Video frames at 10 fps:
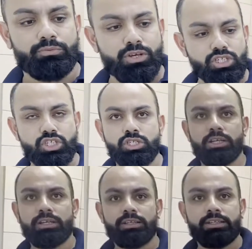fish,
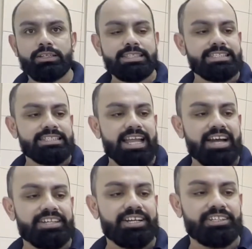
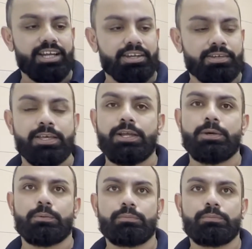nine ninety nine a kilo.